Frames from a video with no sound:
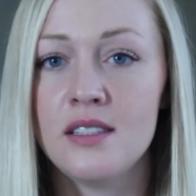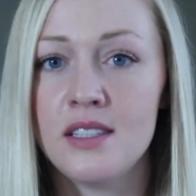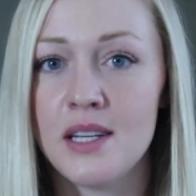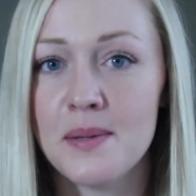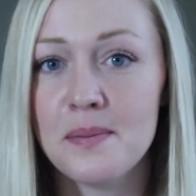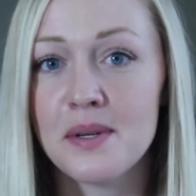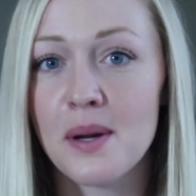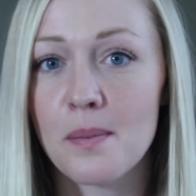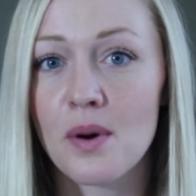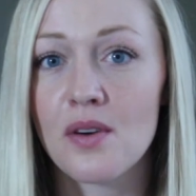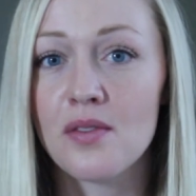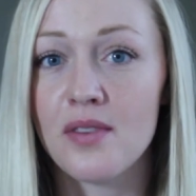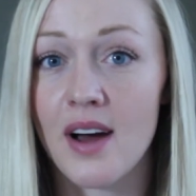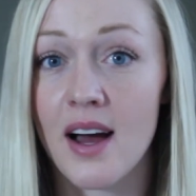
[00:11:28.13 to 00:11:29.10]
Tip
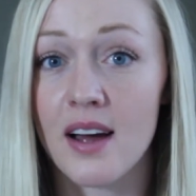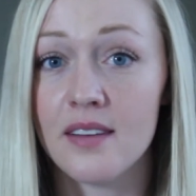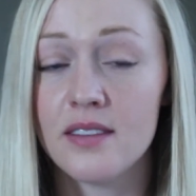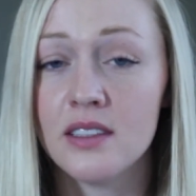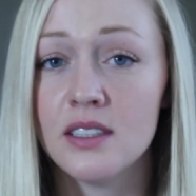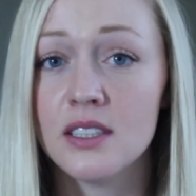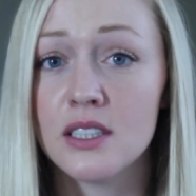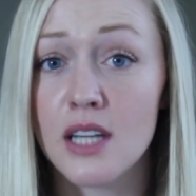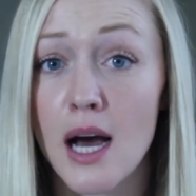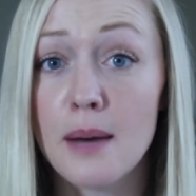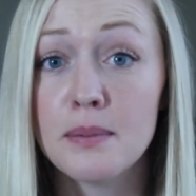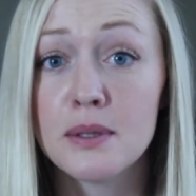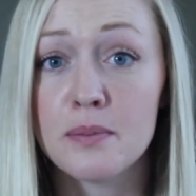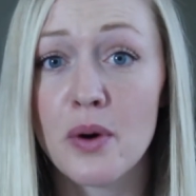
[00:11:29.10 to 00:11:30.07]
number 5,
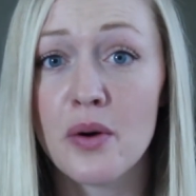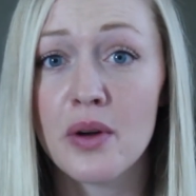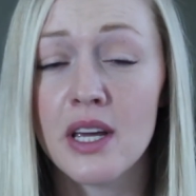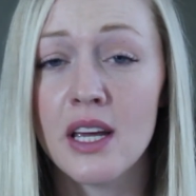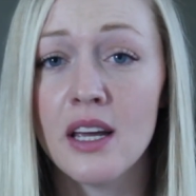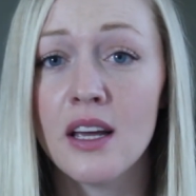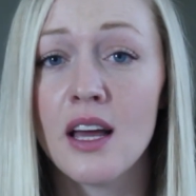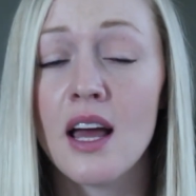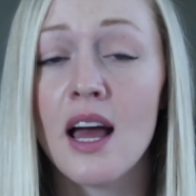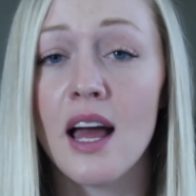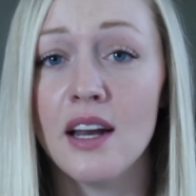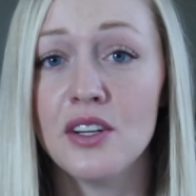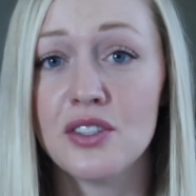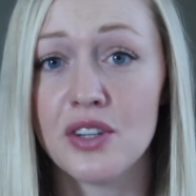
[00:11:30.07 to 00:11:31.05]
stop smoking
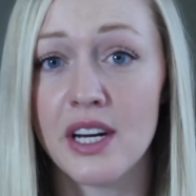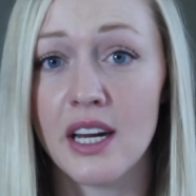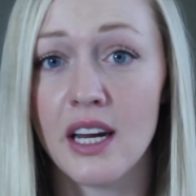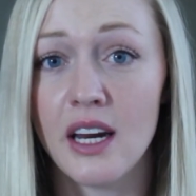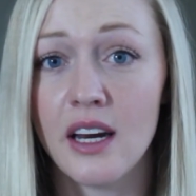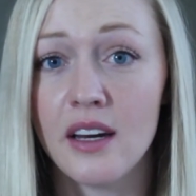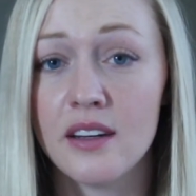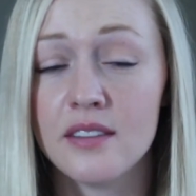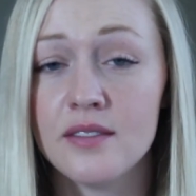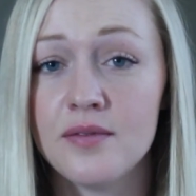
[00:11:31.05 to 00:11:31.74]
and drinking.